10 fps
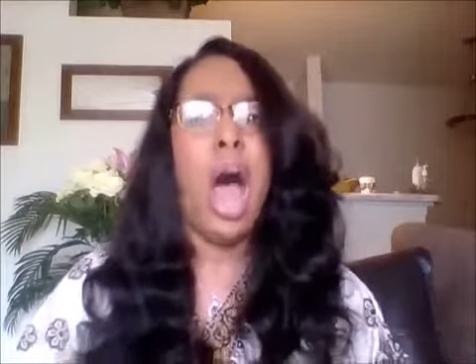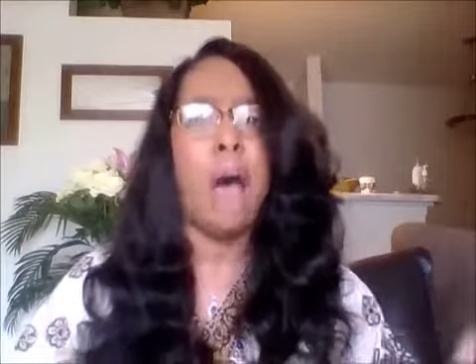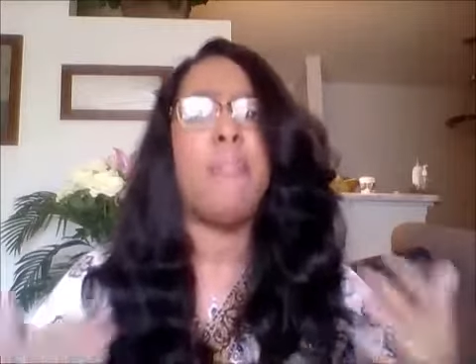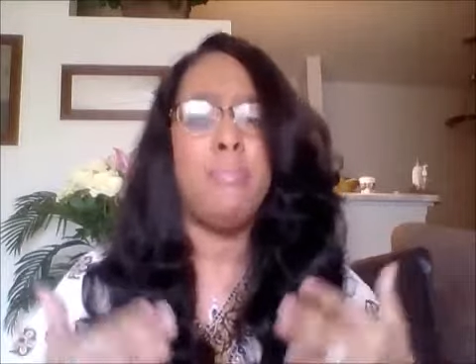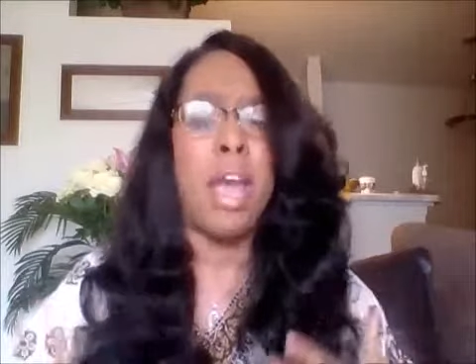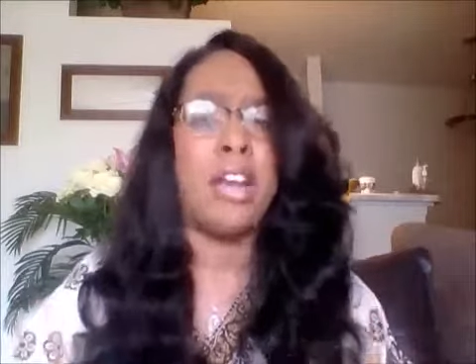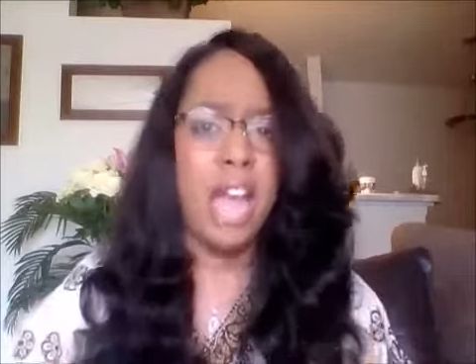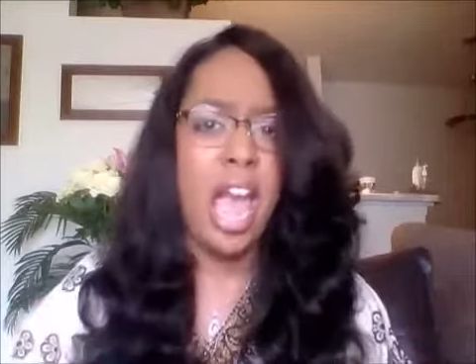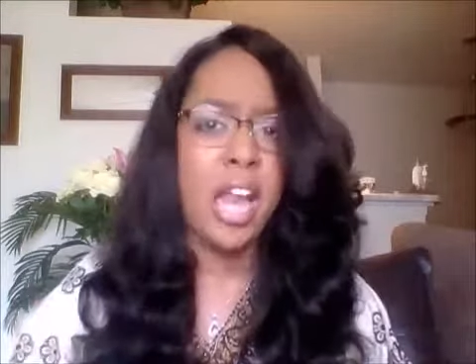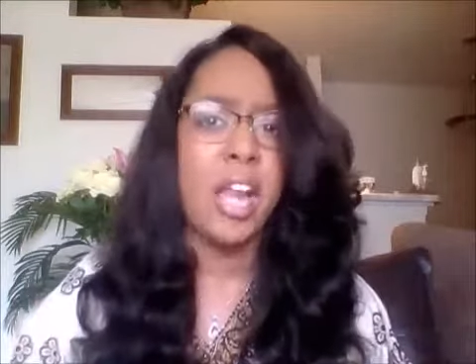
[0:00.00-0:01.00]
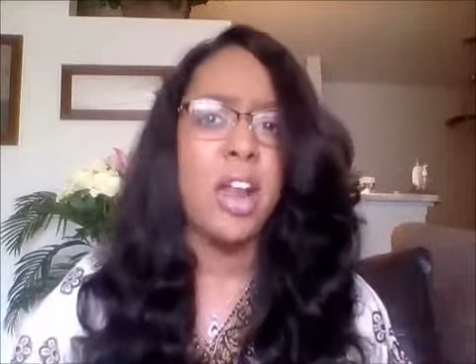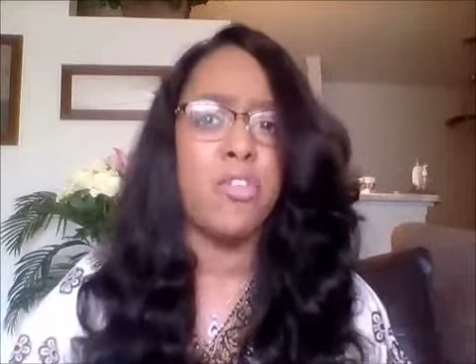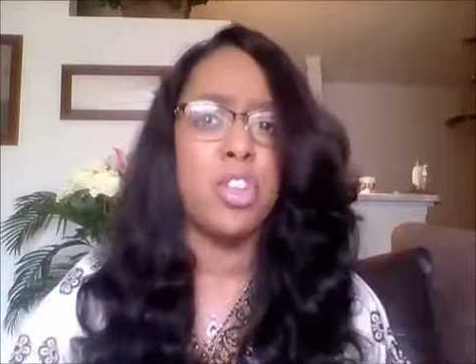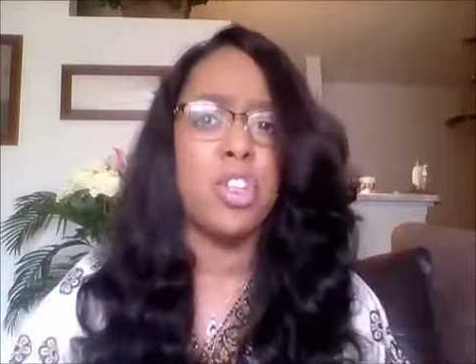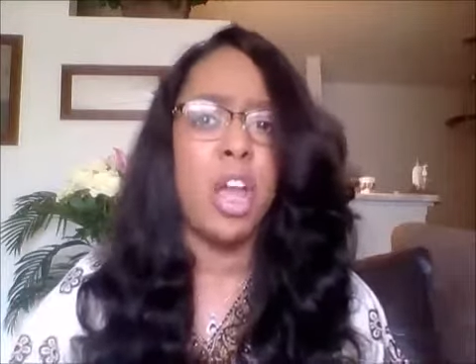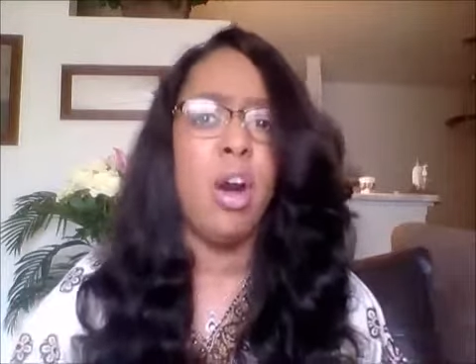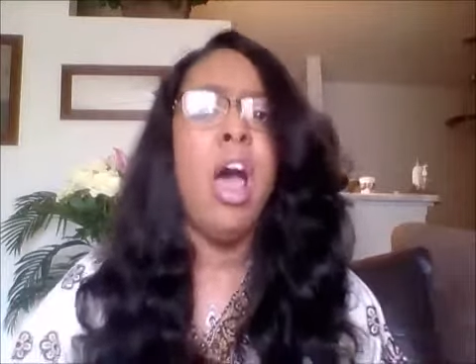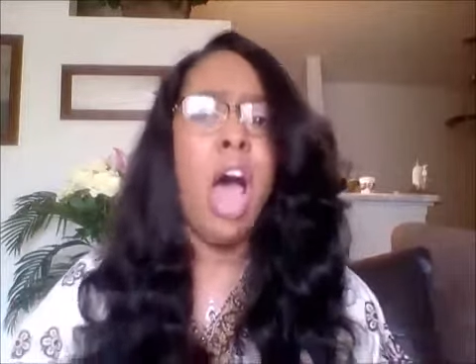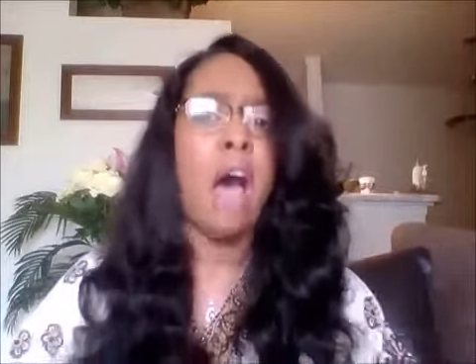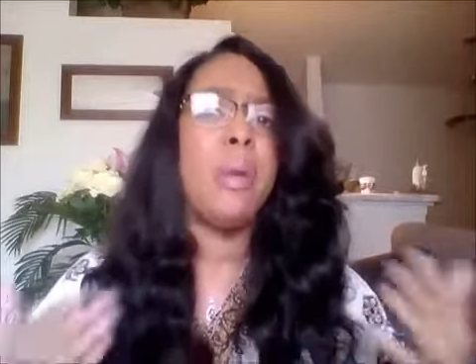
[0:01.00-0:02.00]
i've been made the head and not the tail
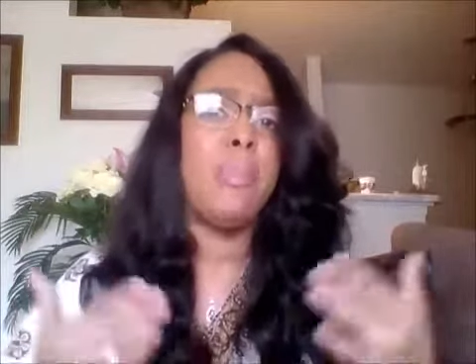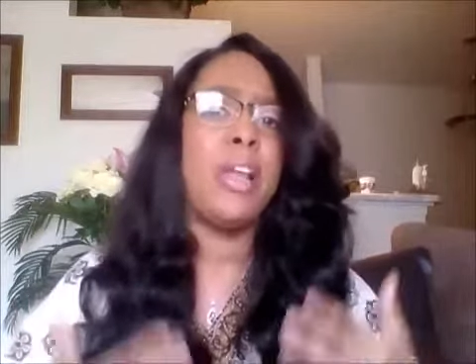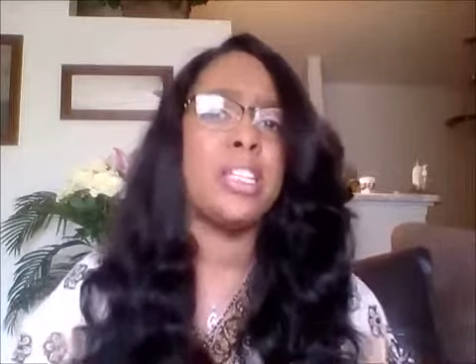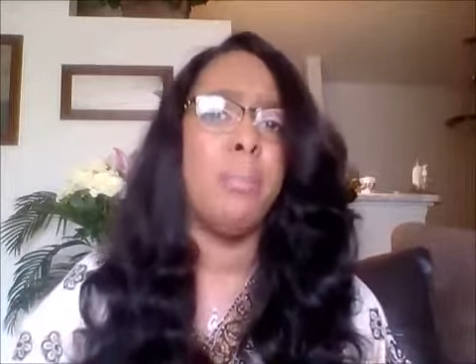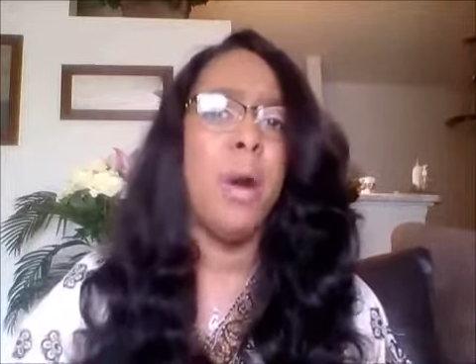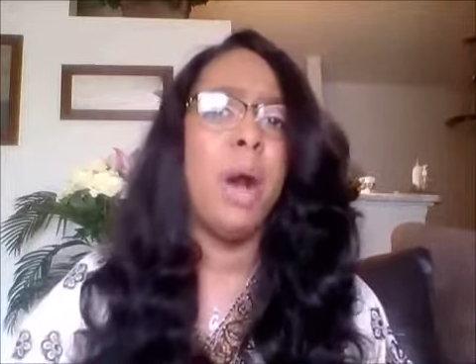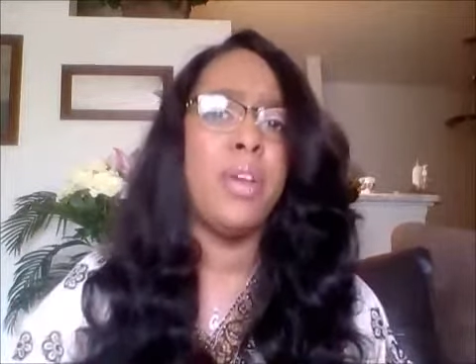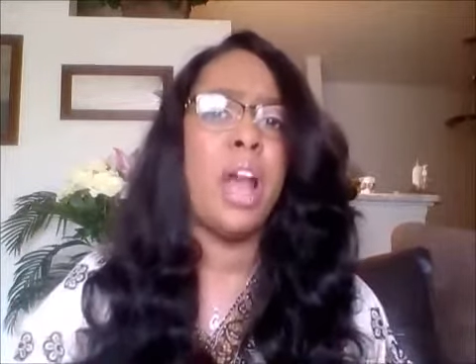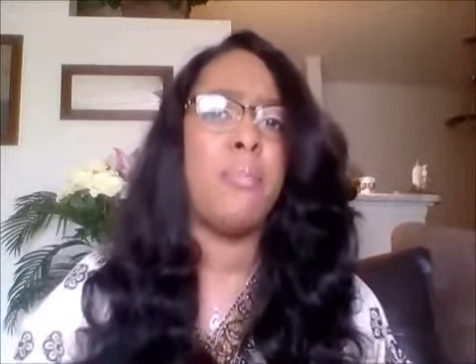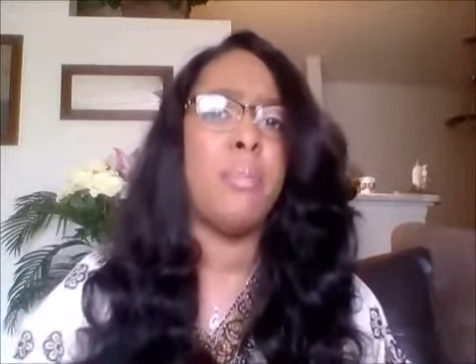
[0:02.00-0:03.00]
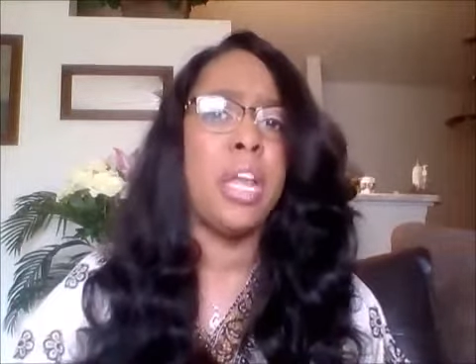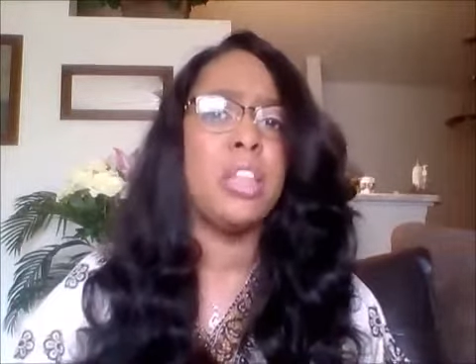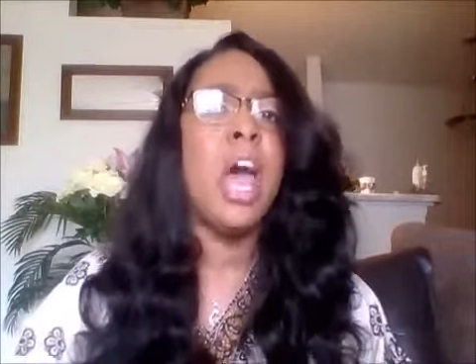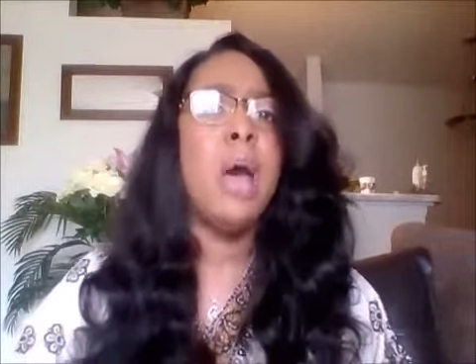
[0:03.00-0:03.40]
i've been placed above and not beneath